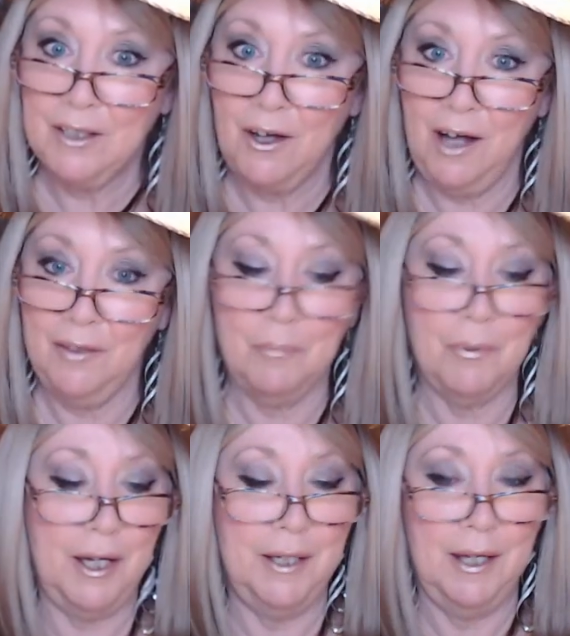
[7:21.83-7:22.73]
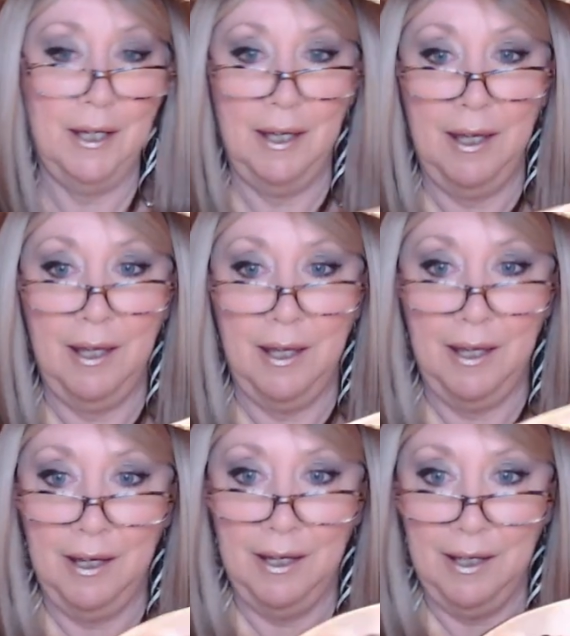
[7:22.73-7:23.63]
All the bread
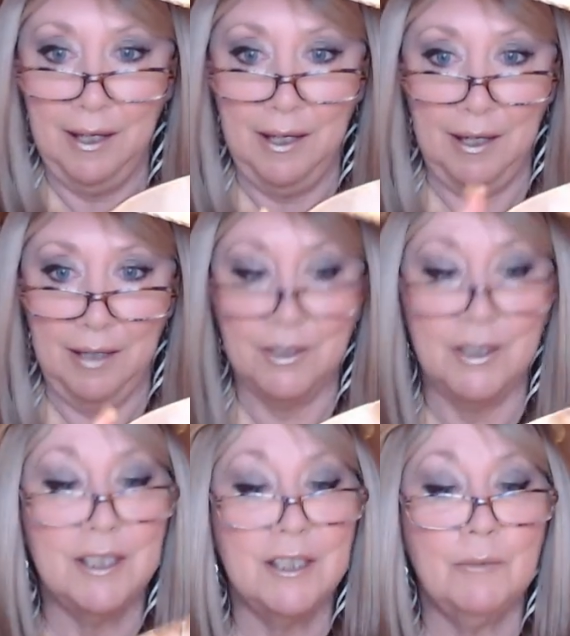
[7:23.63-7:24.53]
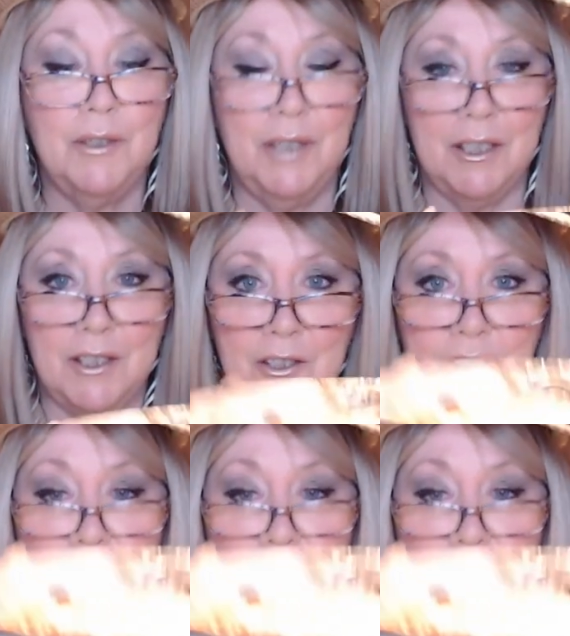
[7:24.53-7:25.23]
so this is what this looks